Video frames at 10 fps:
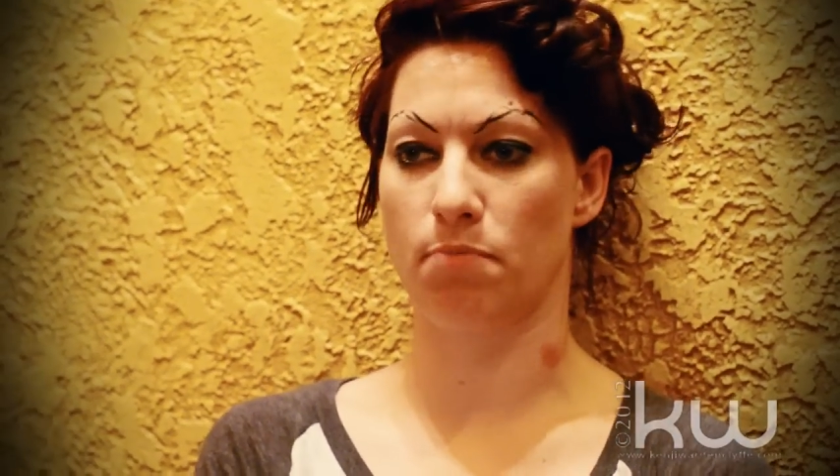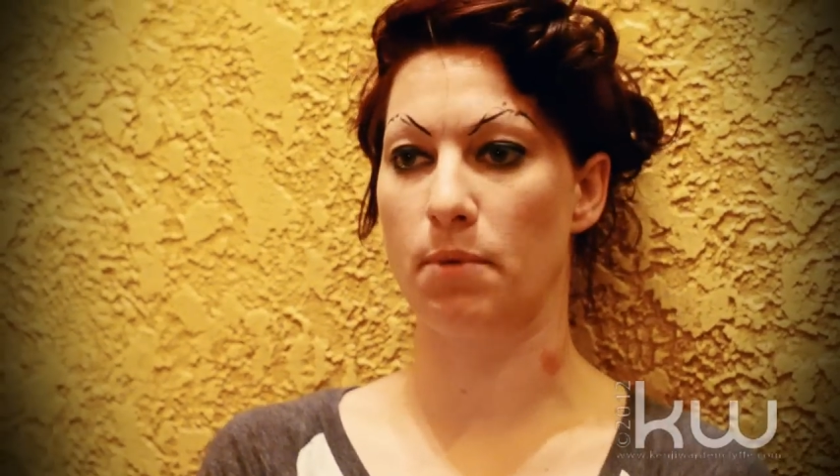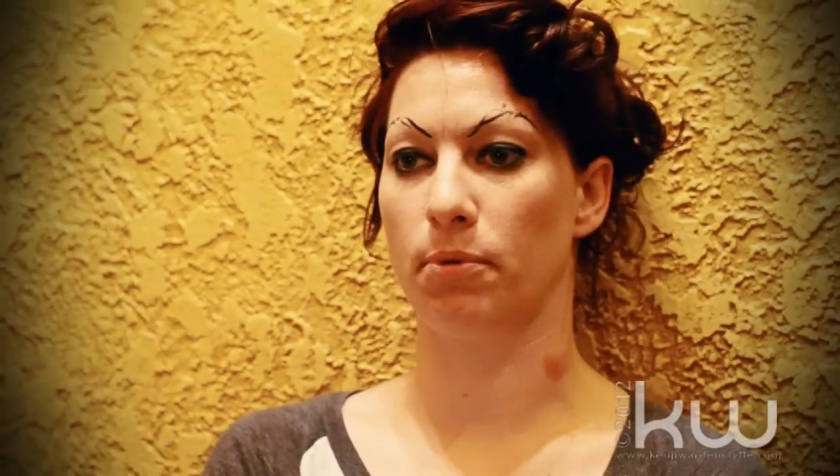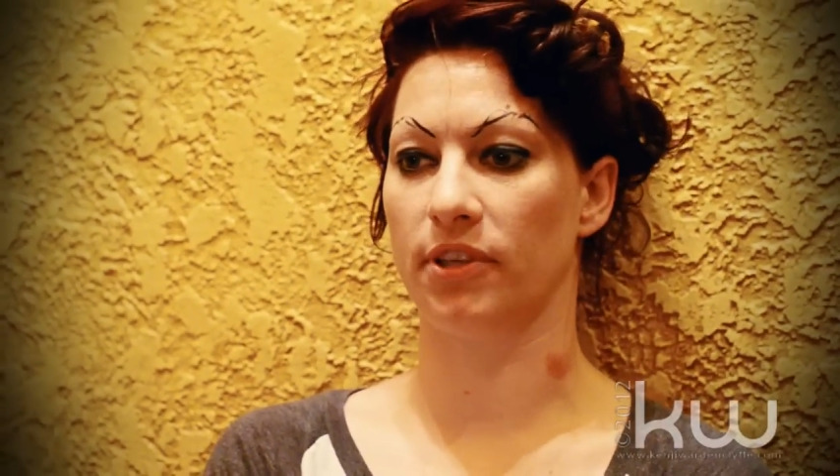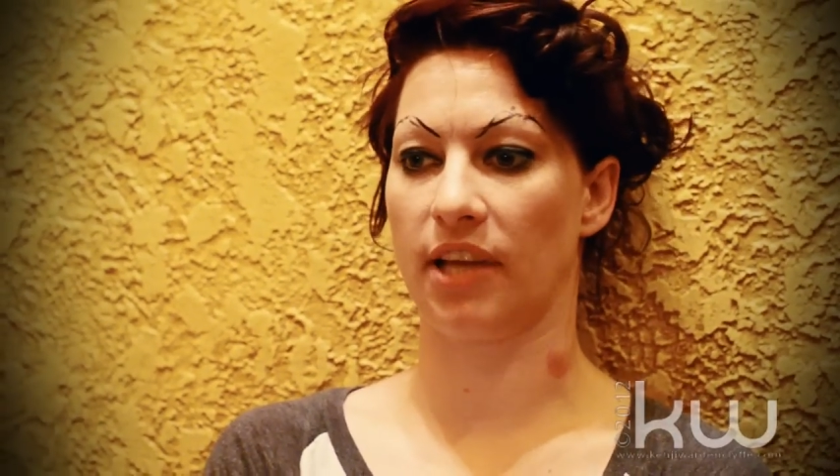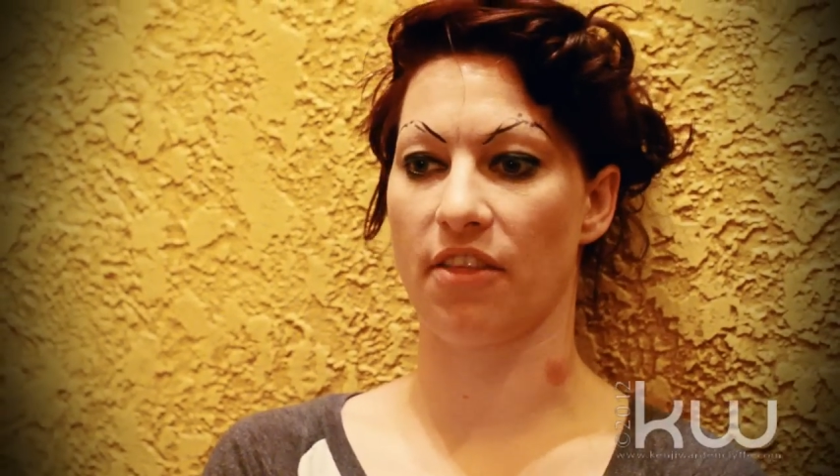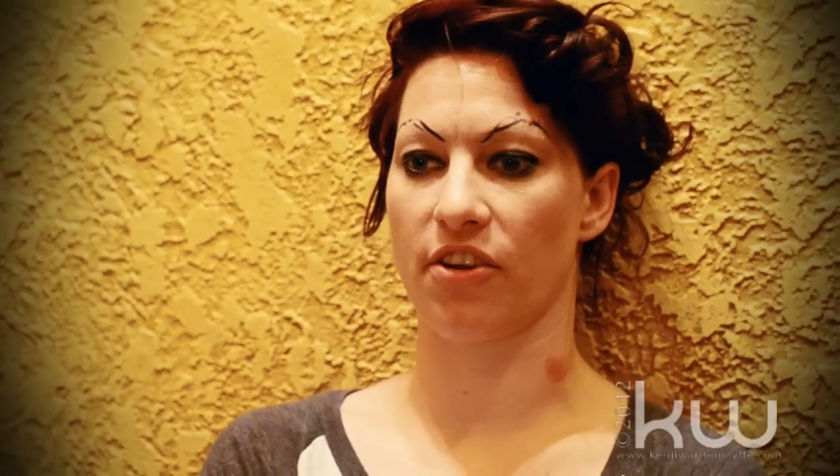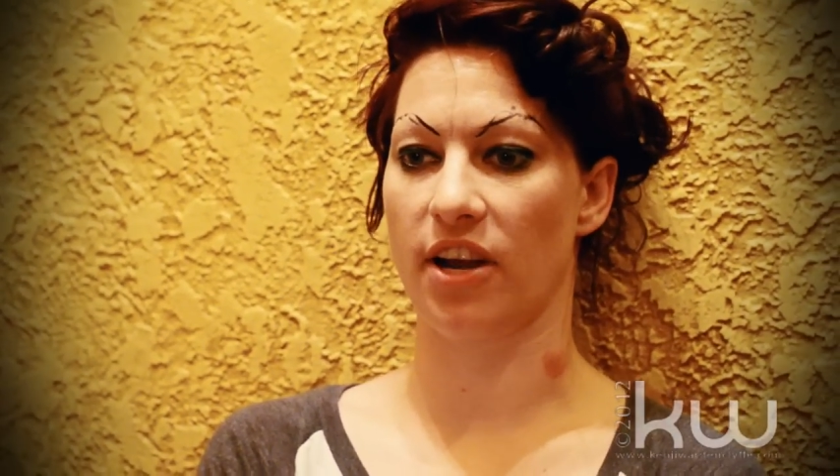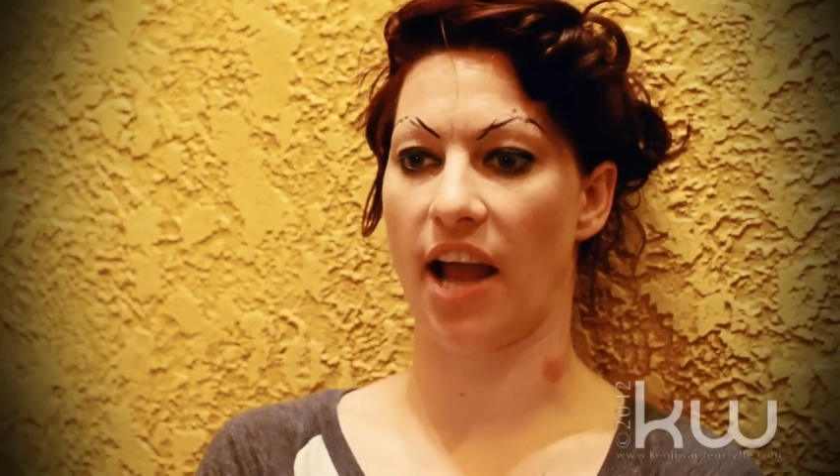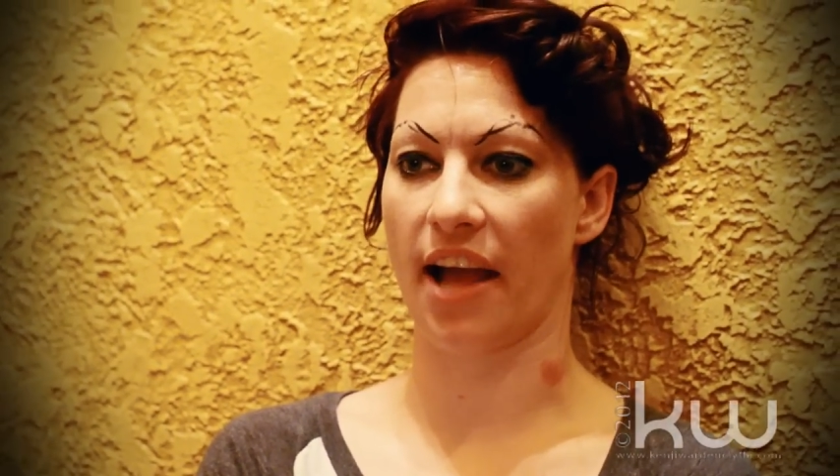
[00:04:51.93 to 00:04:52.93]
people
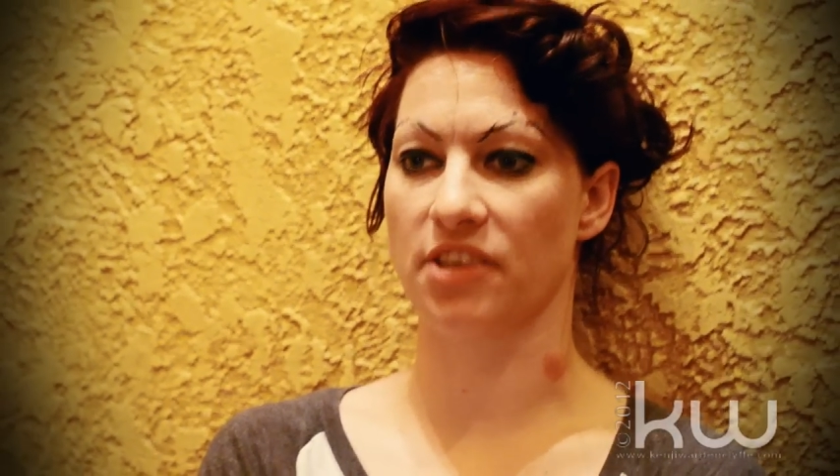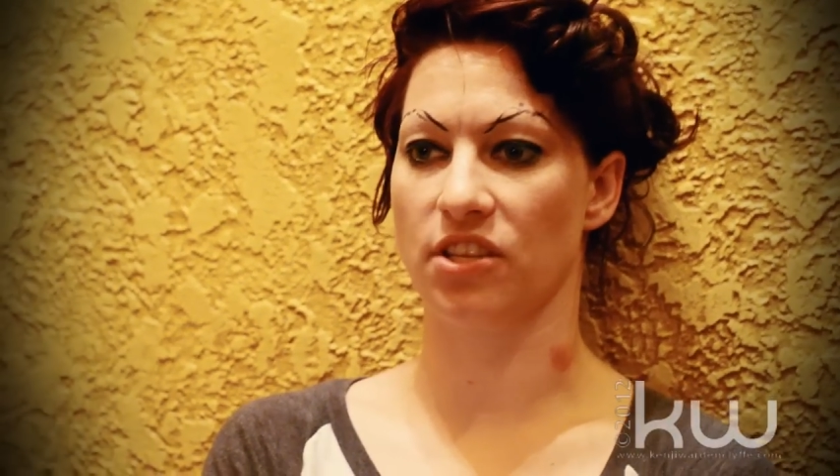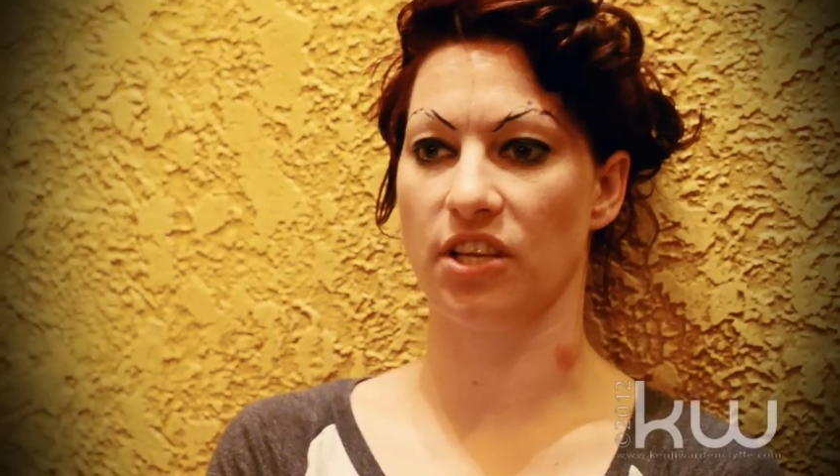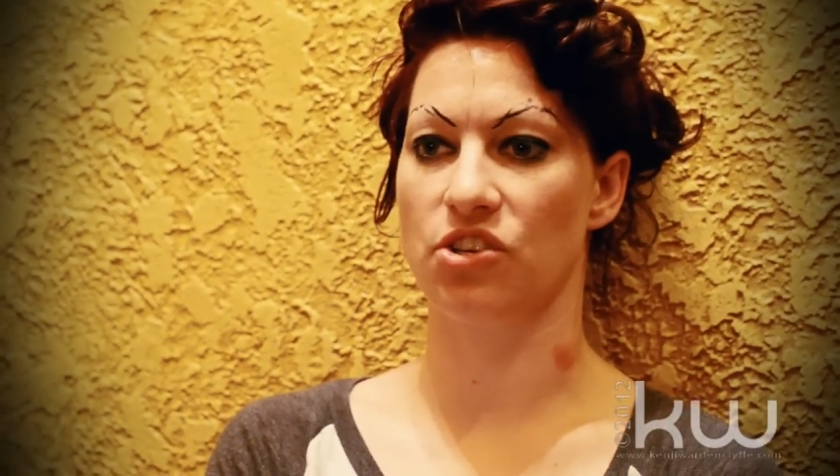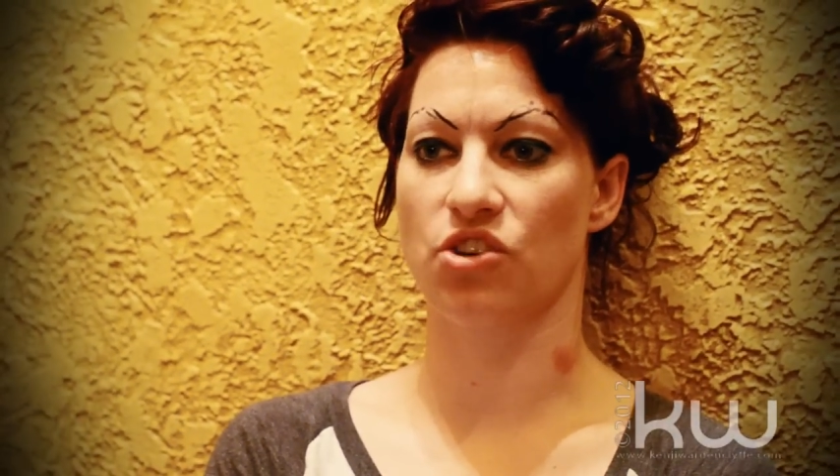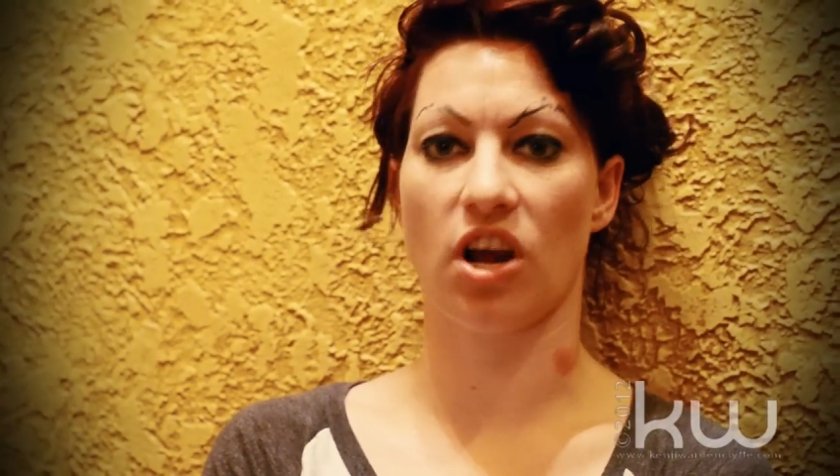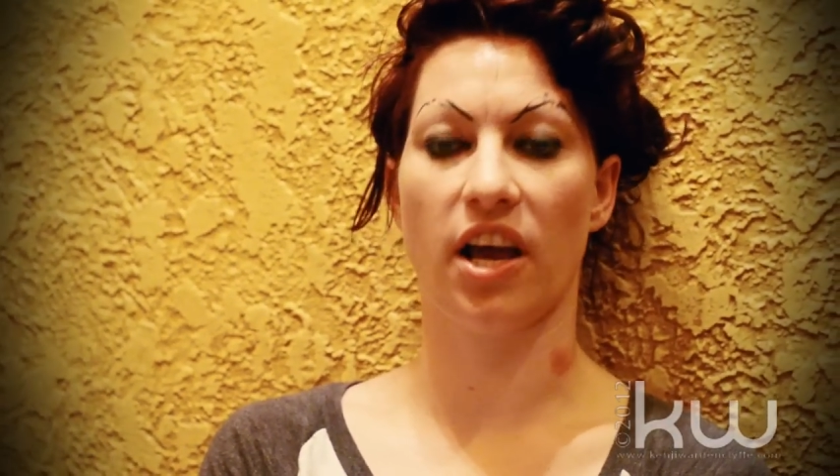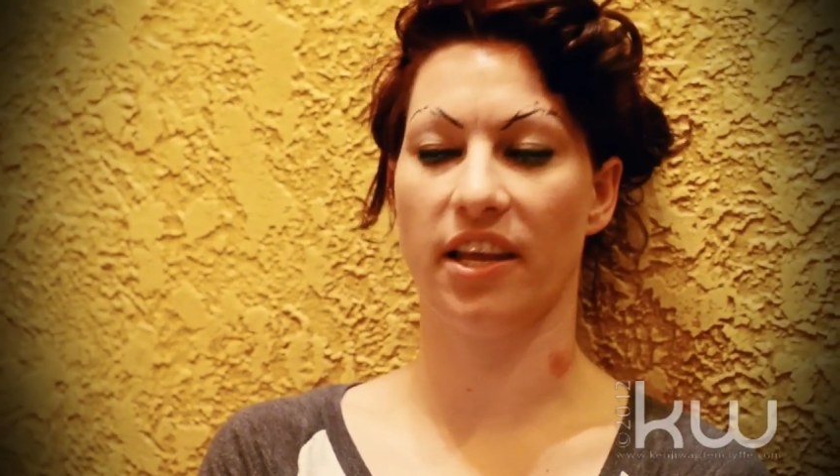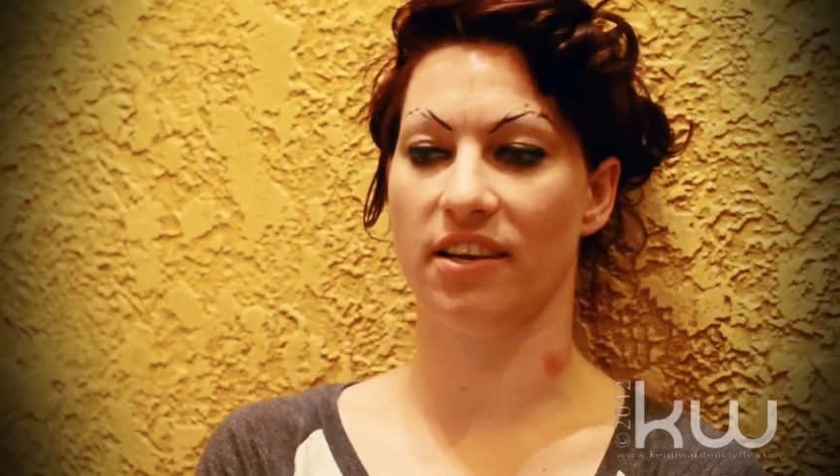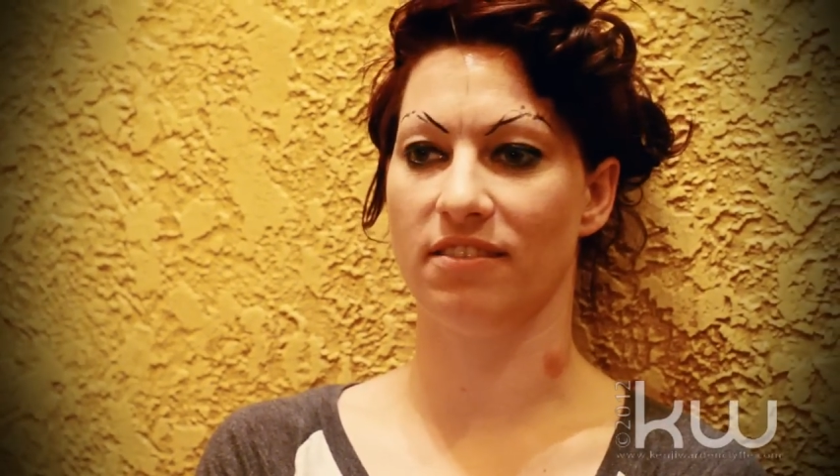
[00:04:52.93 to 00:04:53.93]
together and actually
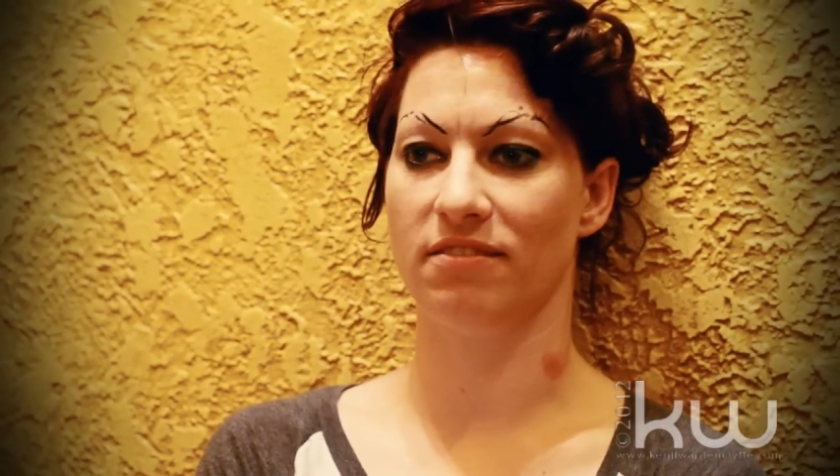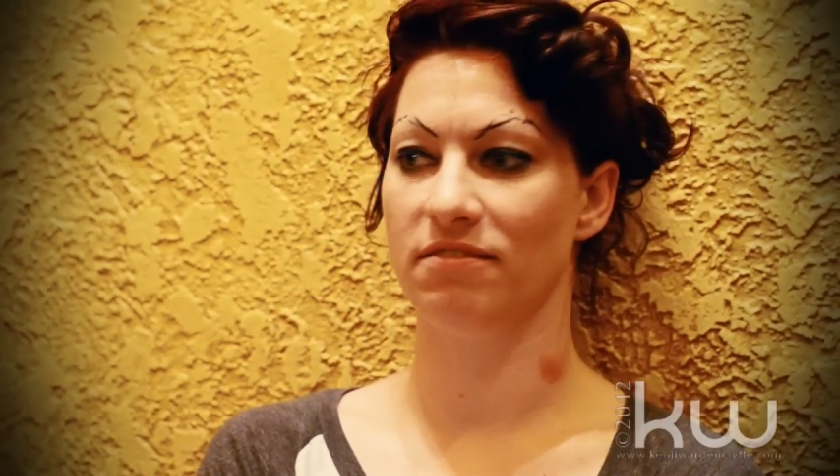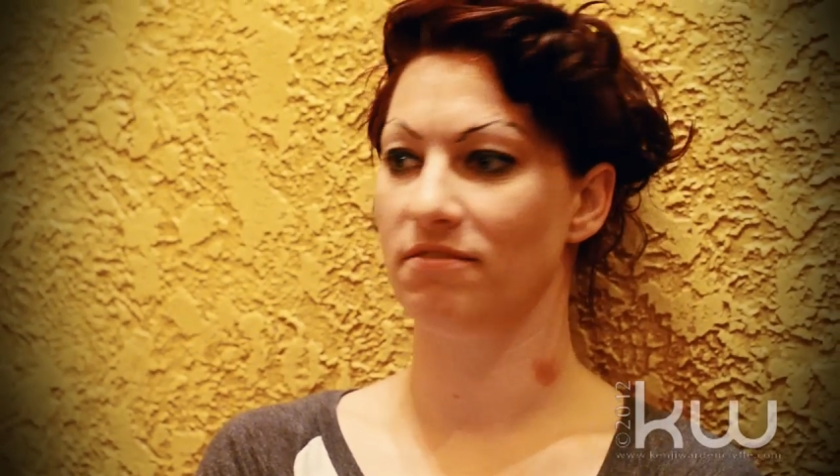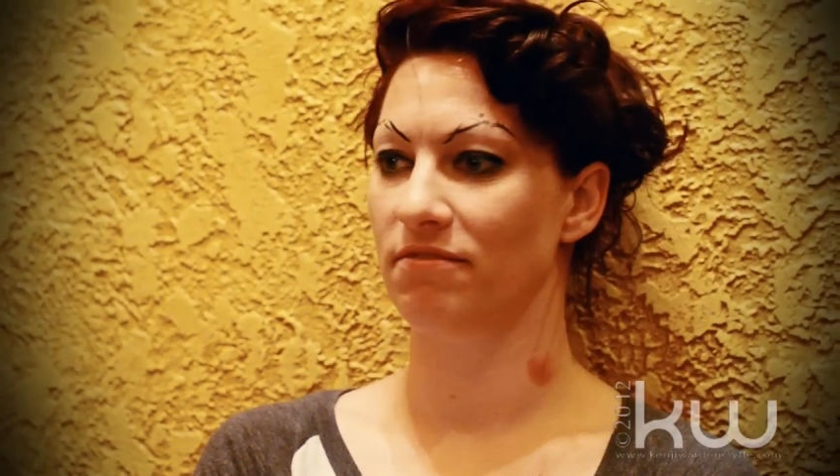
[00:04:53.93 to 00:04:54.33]
try and